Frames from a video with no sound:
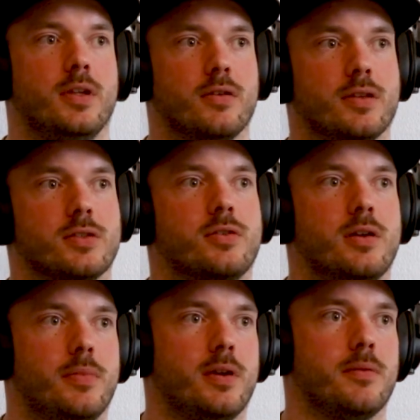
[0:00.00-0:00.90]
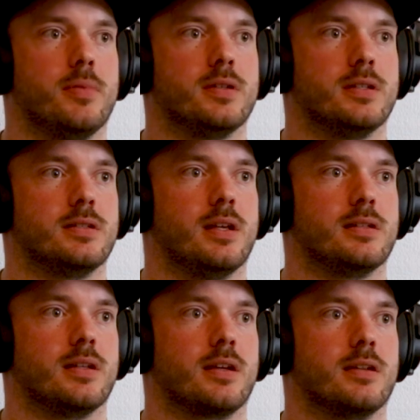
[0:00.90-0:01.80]
the screen printing business
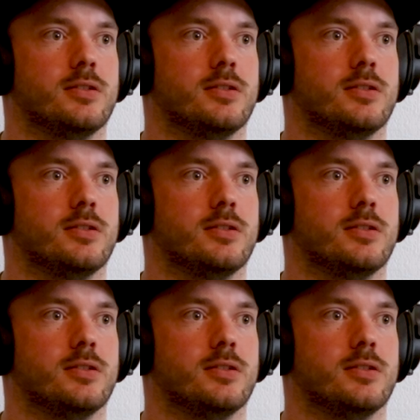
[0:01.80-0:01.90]
as like a